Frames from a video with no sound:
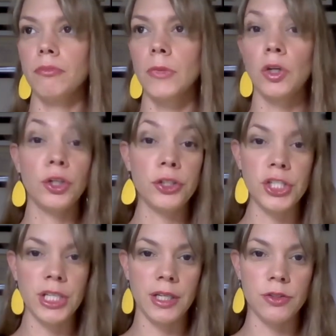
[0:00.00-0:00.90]
good
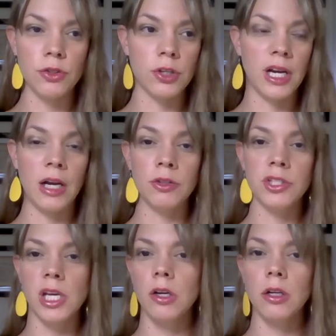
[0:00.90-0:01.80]
genes, or how
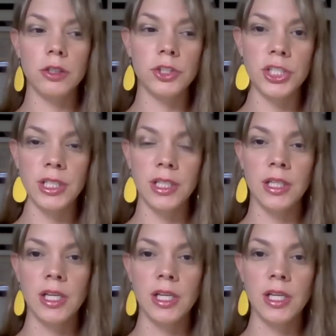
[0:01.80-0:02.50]
psychology